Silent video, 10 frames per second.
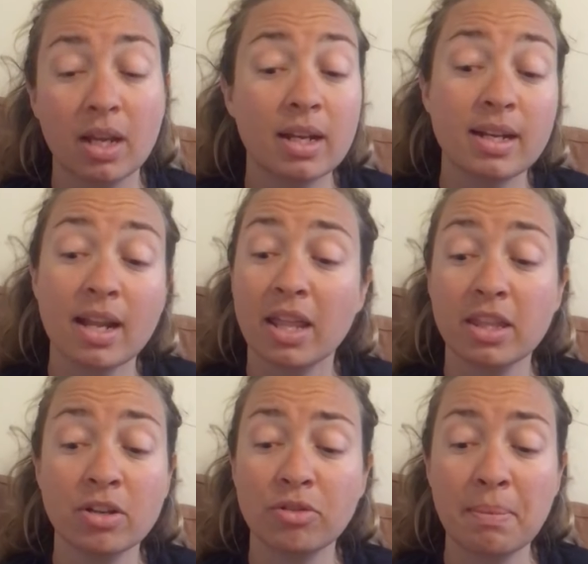
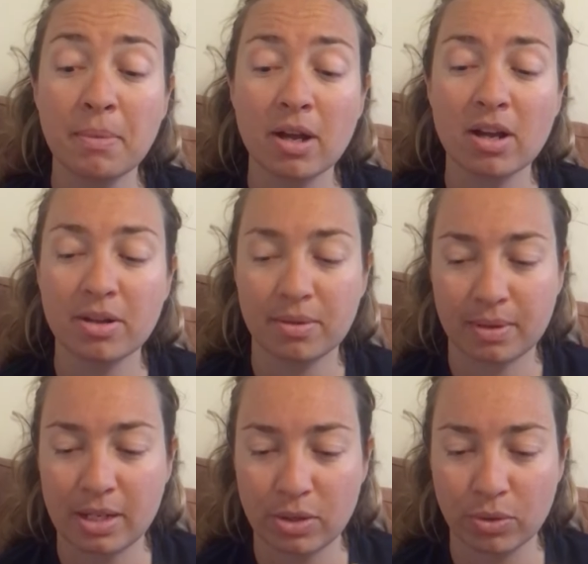"Nothing, Grandma,"
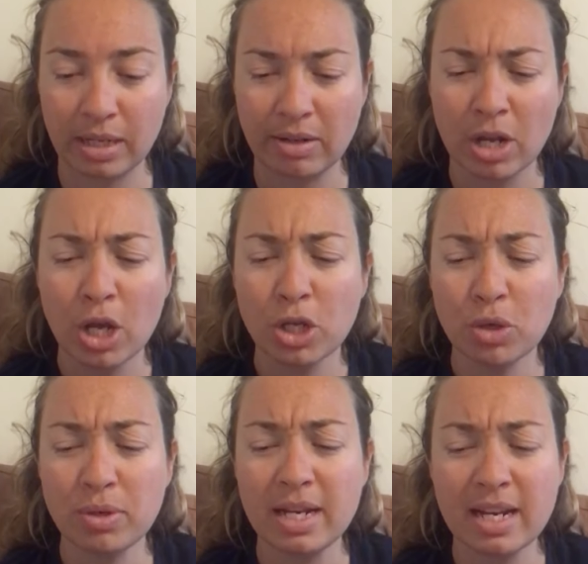he called out. "You
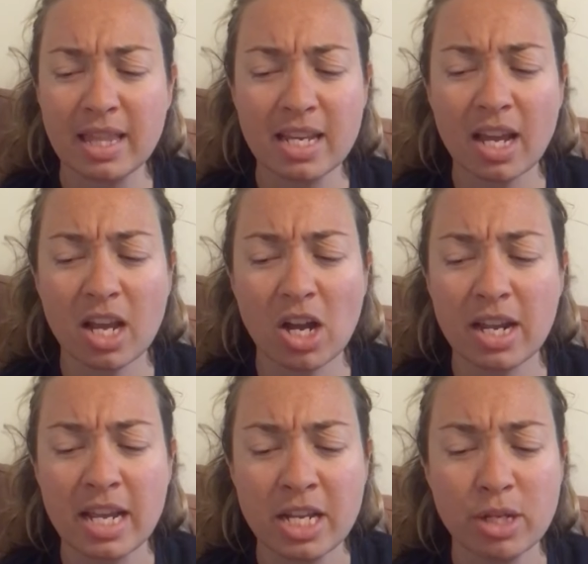needn't think I
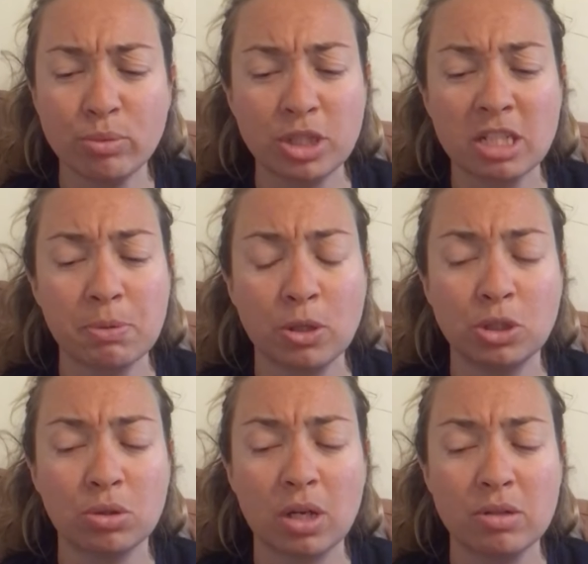can't hear you just because
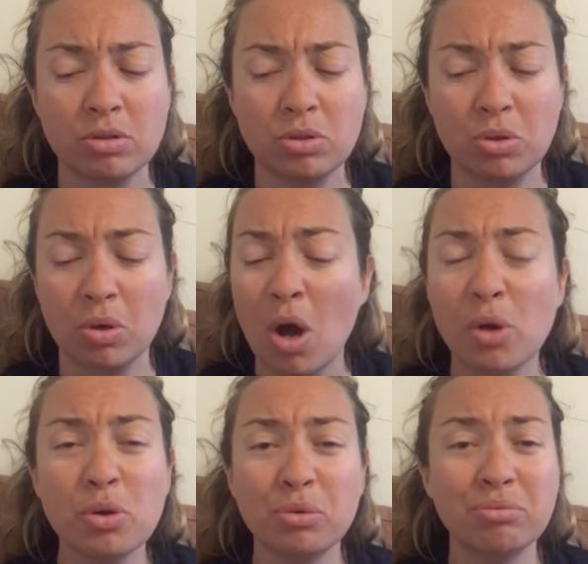you closed the door.
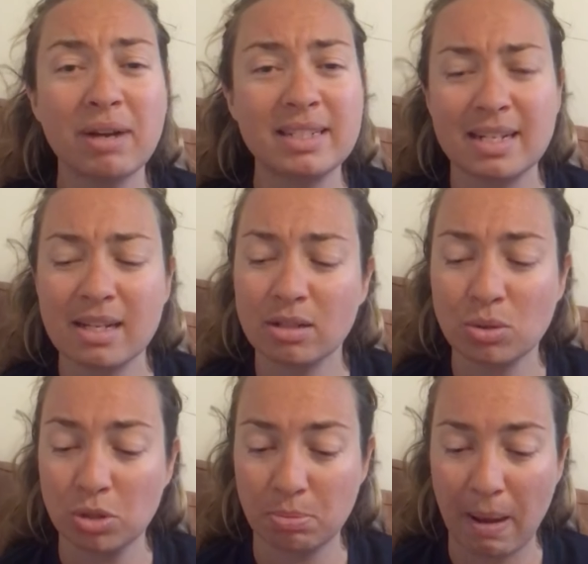You're rattling the
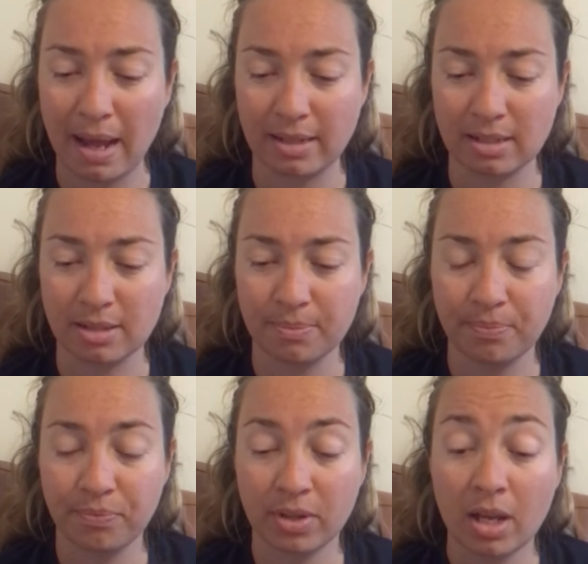saucepans."
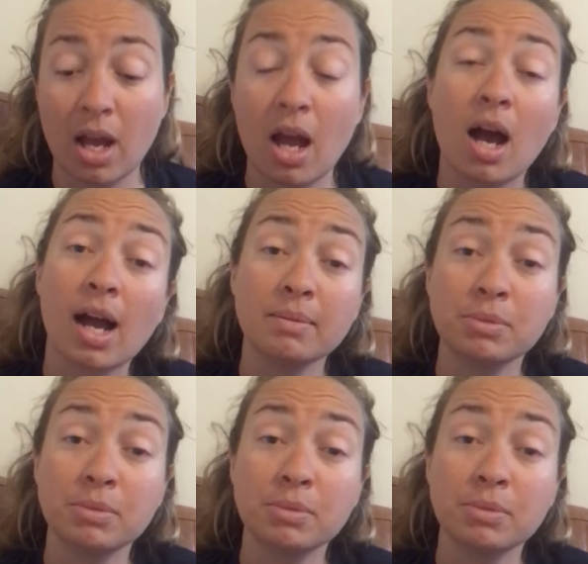"I'm